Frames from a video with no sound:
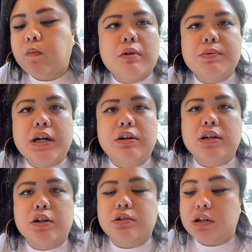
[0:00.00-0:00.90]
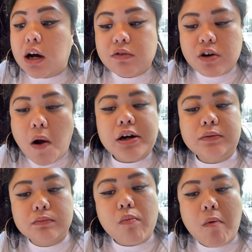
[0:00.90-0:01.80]
Potato not too soft.
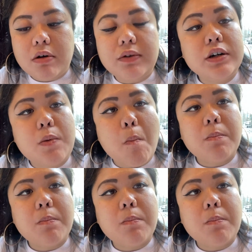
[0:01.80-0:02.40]
Very good.